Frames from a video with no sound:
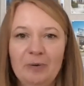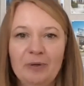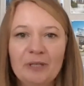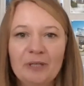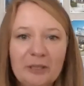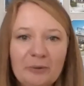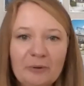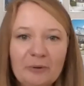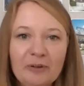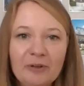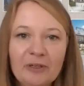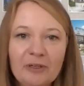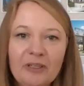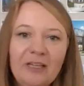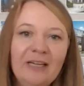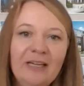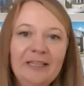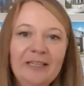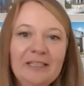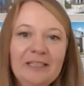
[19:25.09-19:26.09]
working with our
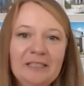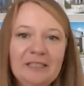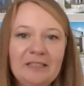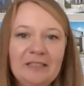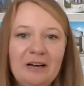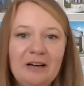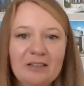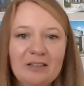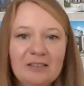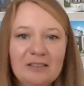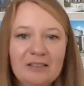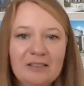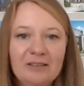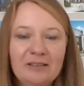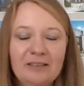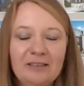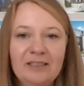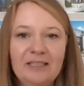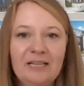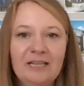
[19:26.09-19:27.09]
clients and
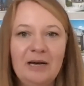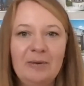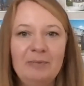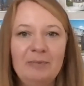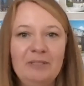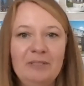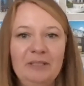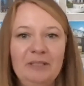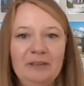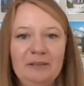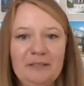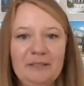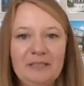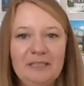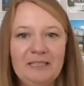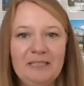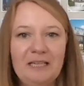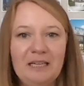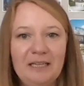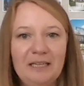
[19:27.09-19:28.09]
constantly adapting
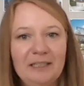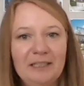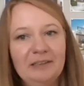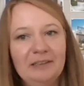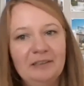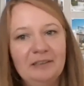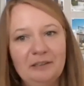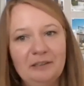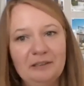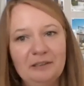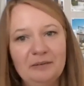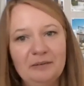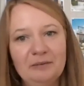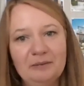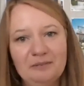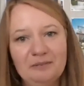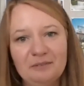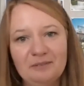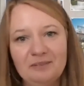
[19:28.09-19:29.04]
the design, and